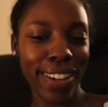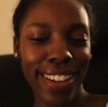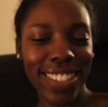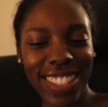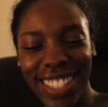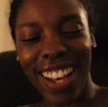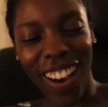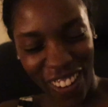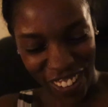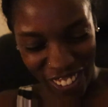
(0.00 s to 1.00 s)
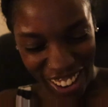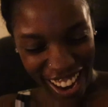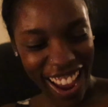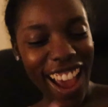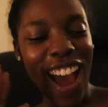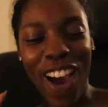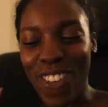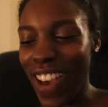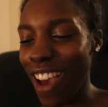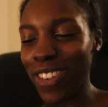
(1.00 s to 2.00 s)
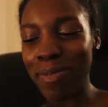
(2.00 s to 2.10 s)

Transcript: So I'm having